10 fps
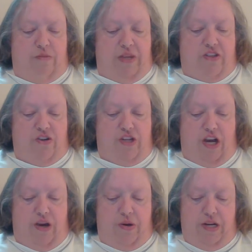Mr.
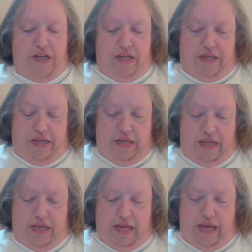Toad.
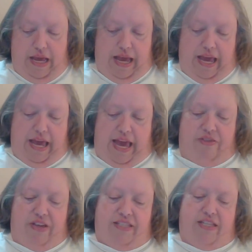And
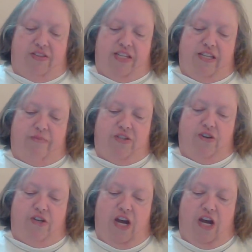this is this is Mr.